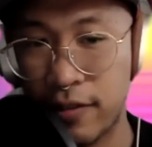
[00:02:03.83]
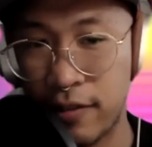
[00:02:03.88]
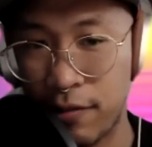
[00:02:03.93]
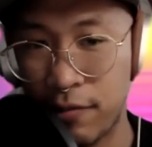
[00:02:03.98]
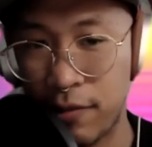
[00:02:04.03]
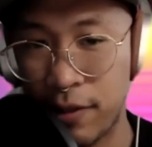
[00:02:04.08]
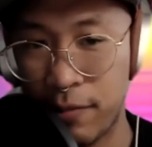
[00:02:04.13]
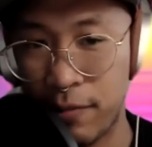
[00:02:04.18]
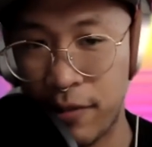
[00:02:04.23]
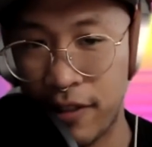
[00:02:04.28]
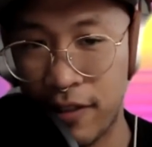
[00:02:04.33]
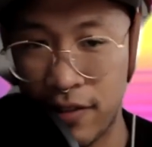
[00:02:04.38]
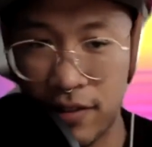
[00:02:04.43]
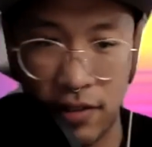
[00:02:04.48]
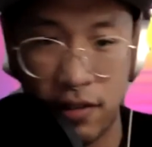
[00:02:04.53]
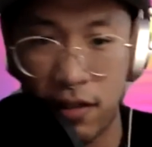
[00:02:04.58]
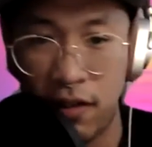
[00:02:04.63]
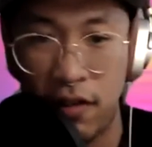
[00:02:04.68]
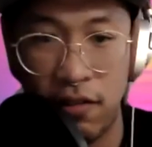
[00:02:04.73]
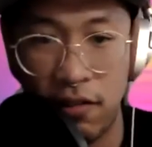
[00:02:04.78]
You know what I mean? It's
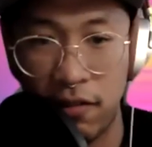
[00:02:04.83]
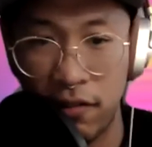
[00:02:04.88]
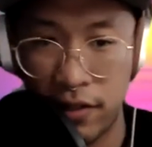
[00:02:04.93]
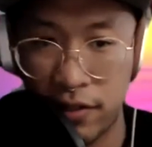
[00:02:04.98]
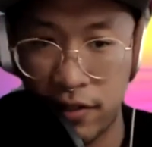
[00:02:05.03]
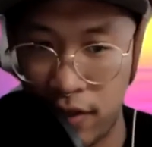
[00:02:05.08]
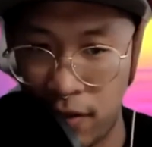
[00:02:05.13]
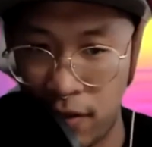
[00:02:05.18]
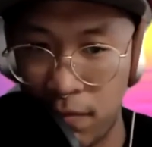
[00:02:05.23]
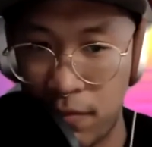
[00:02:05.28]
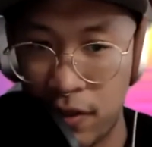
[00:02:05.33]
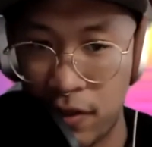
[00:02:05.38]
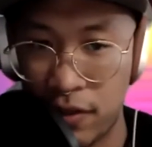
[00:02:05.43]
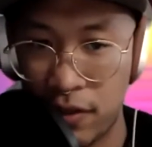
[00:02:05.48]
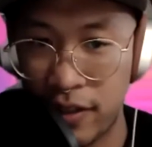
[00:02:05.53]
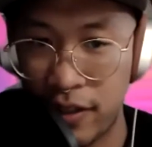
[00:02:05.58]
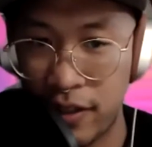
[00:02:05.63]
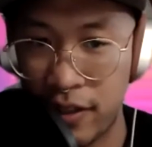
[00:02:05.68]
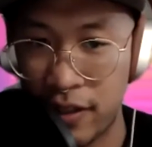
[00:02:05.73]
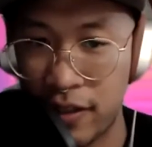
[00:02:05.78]
like all in the same
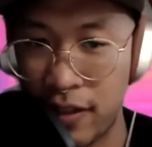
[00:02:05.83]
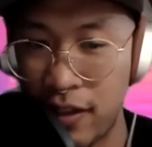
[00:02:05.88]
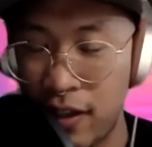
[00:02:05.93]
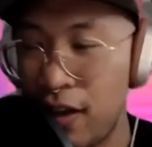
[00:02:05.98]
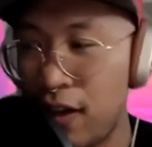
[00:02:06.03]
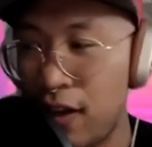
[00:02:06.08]
building.